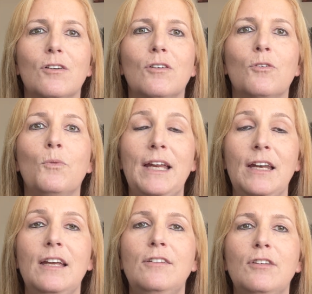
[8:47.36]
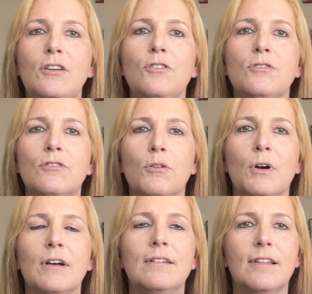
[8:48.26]
We need to use the
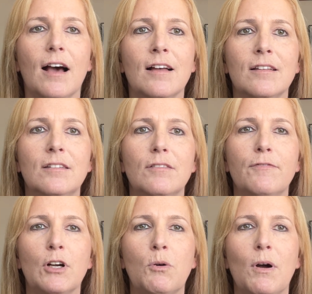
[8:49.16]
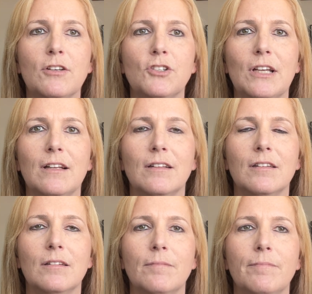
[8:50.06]
word does for
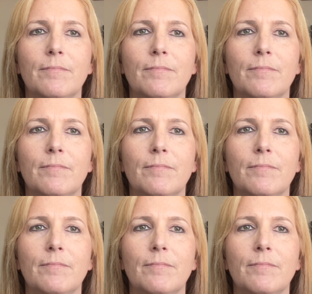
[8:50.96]
questions.